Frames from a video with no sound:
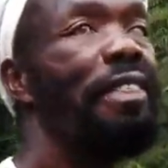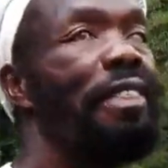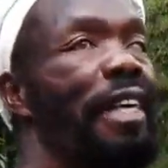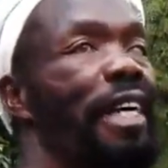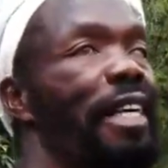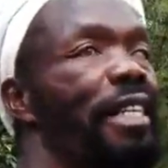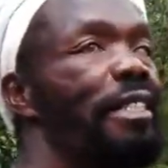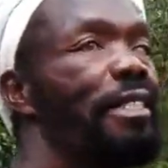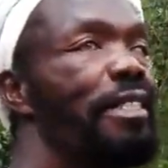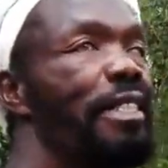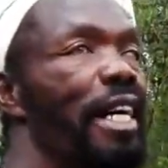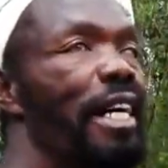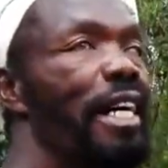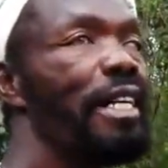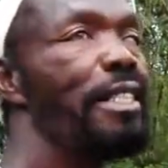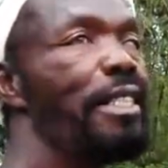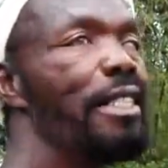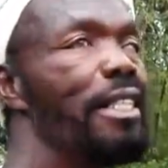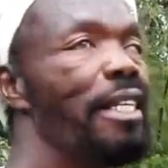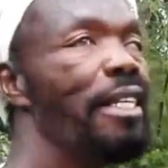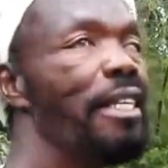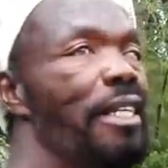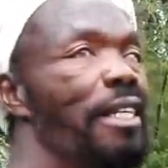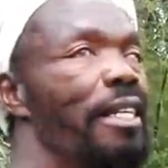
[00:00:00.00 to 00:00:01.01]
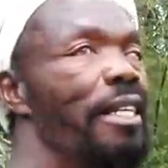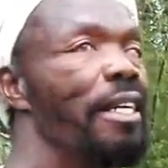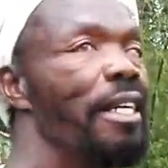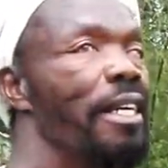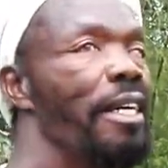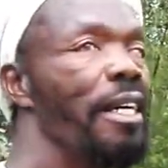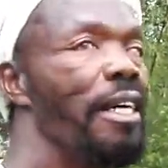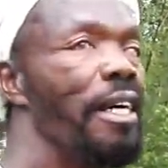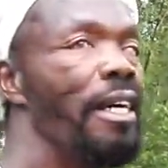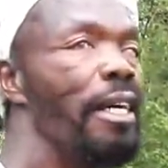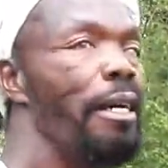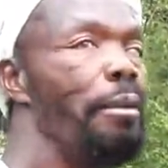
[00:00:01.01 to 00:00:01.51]
things that
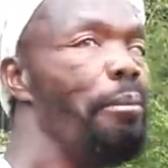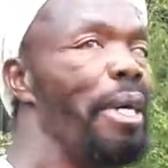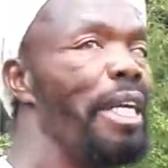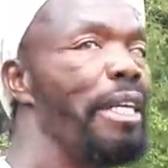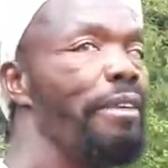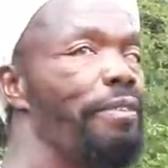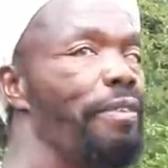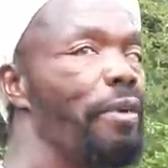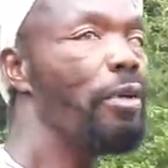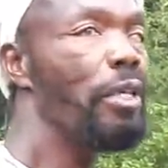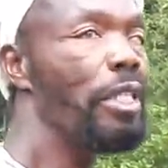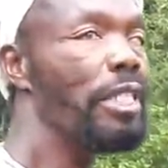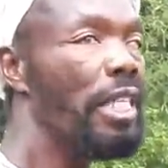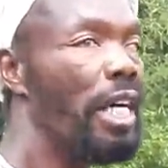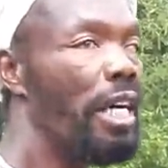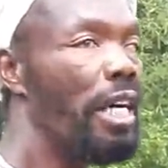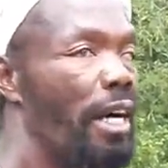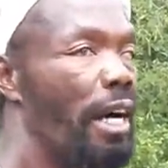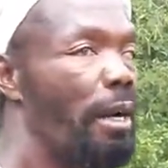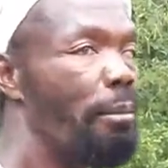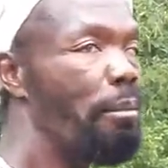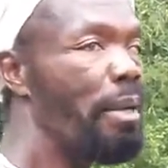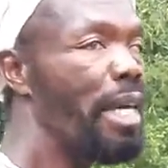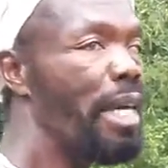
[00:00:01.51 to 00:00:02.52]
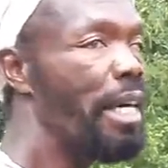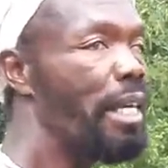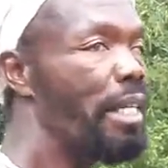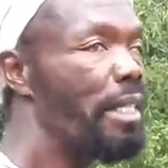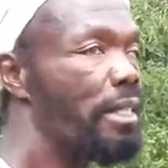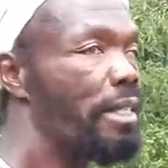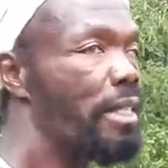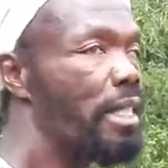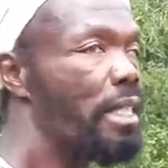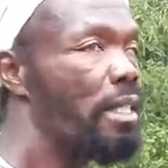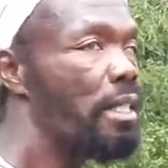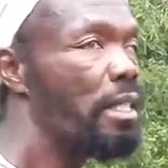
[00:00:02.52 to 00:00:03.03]
many folks are
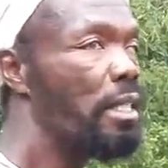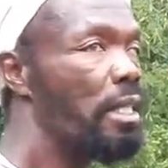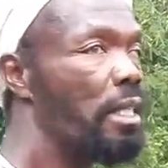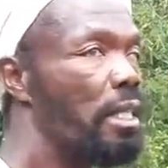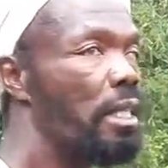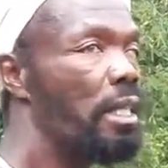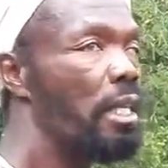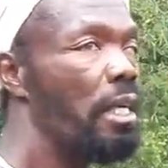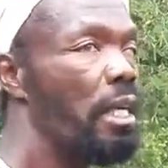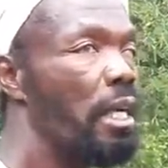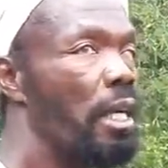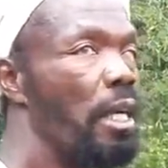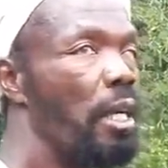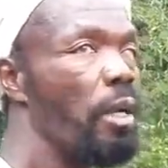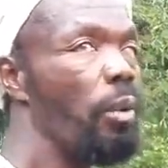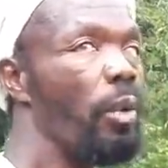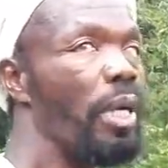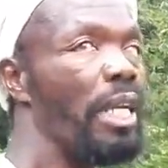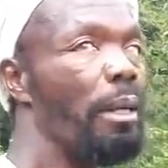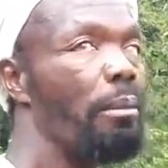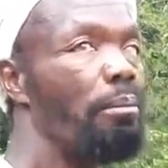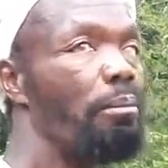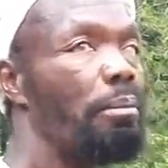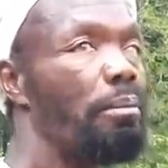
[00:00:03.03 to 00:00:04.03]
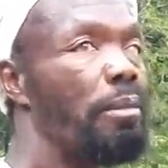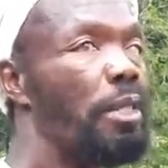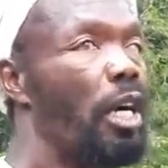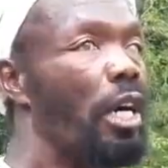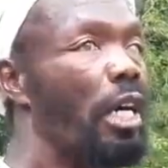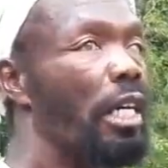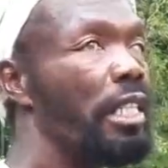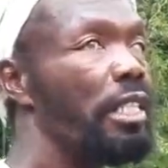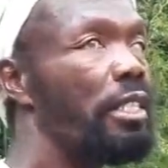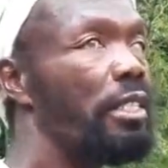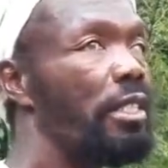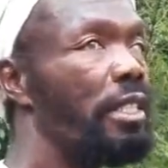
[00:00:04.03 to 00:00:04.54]
amazed when I'm
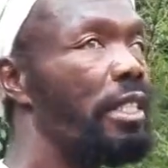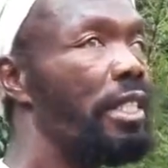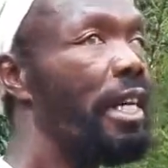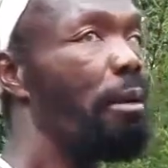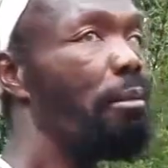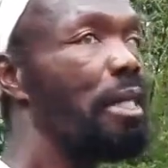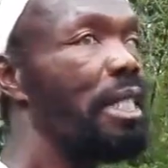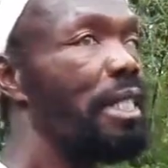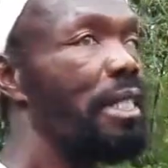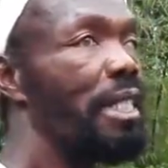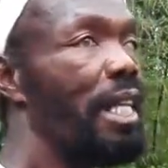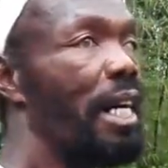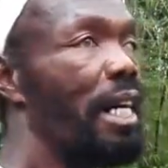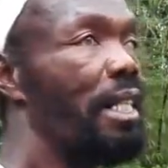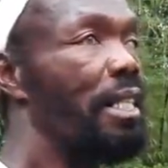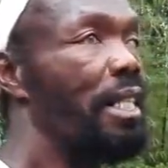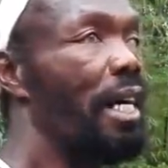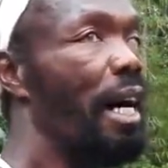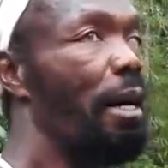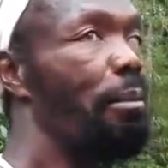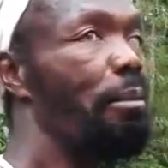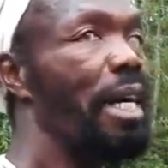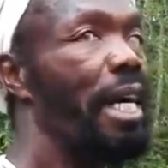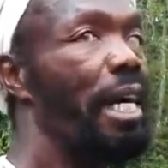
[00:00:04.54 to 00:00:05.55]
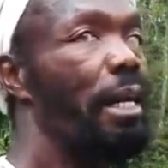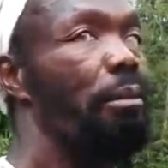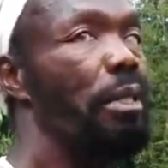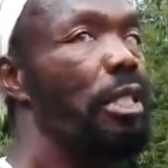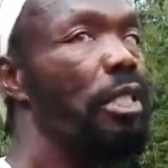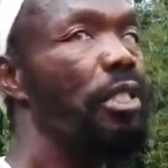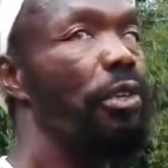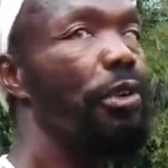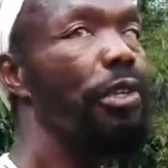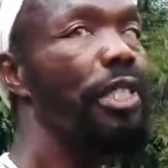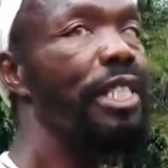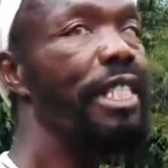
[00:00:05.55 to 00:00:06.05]
talking to them is that I'm able
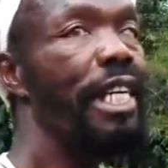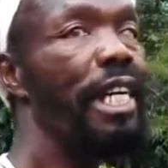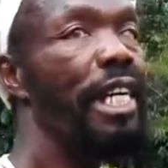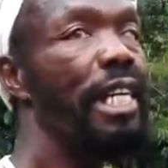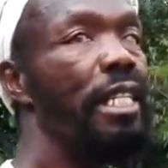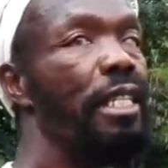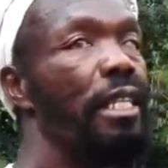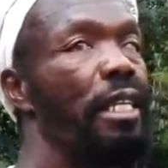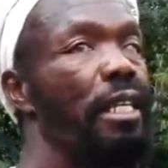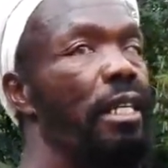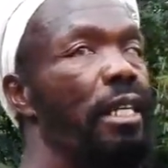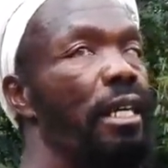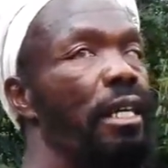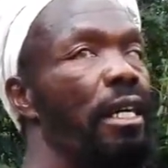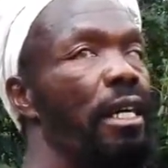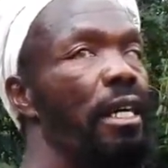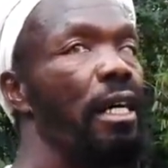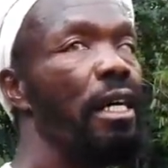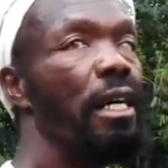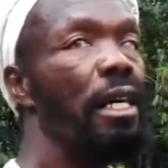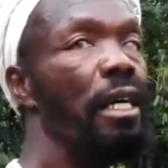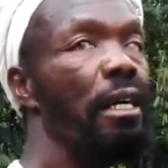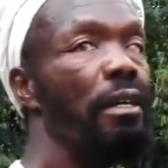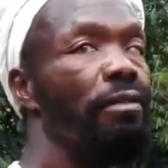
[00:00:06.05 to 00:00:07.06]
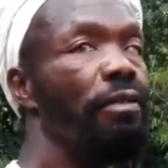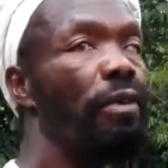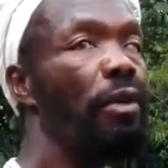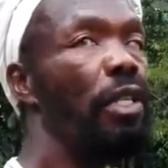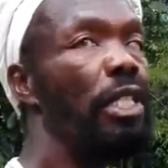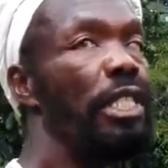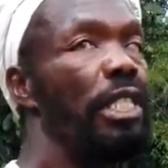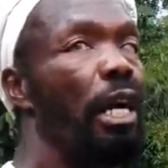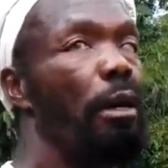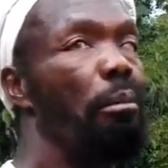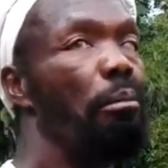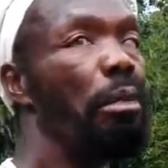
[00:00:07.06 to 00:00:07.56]
to retain
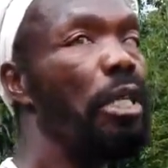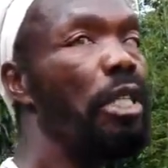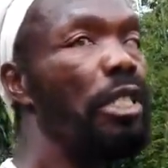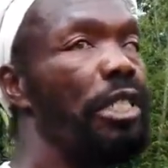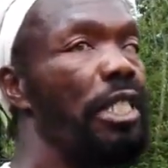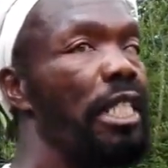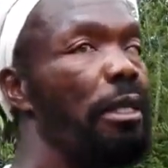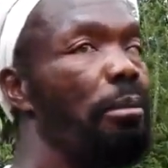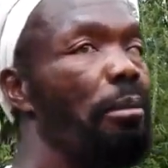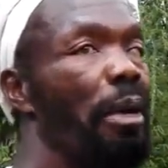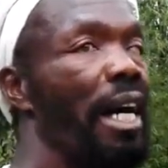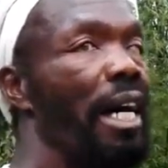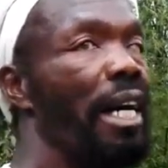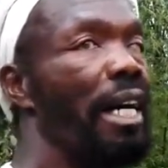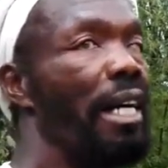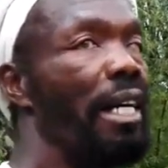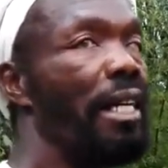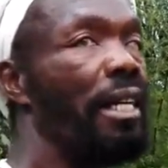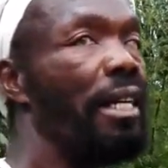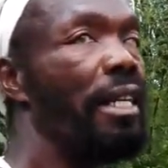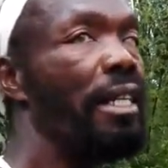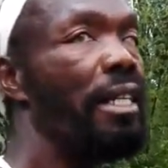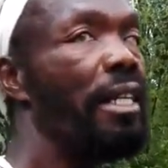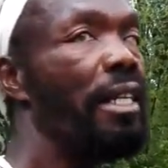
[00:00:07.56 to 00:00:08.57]
phone numbers in my head.